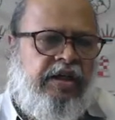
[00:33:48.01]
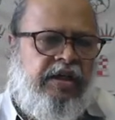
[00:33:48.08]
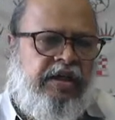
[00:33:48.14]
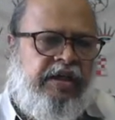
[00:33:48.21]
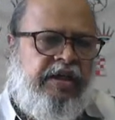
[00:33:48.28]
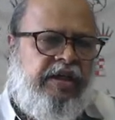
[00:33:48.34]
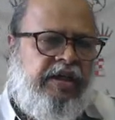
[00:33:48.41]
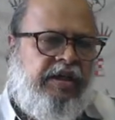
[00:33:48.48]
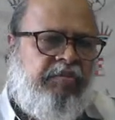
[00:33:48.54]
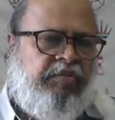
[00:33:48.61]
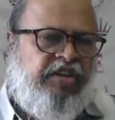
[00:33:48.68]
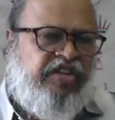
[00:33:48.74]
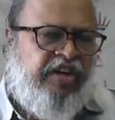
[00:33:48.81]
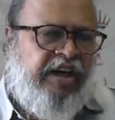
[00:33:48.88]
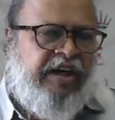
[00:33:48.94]
he
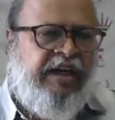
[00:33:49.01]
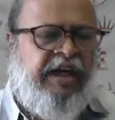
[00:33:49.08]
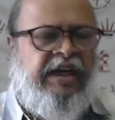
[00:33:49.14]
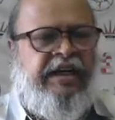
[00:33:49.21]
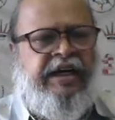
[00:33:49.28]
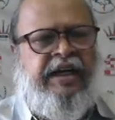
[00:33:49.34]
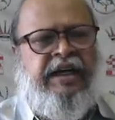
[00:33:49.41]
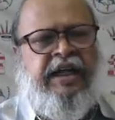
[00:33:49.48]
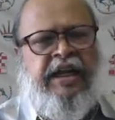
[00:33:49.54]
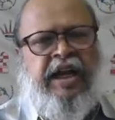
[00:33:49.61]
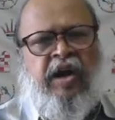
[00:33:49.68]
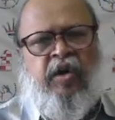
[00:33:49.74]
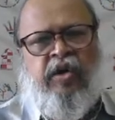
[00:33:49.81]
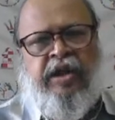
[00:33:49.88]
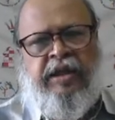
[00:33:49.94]
mishandled and
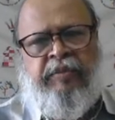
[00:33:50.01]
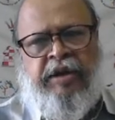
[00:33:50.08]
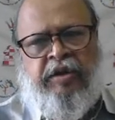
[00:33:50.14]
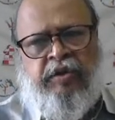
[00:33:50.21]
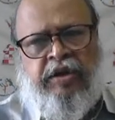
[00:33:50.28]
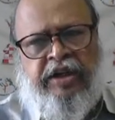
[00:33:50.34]
allowed Emanuel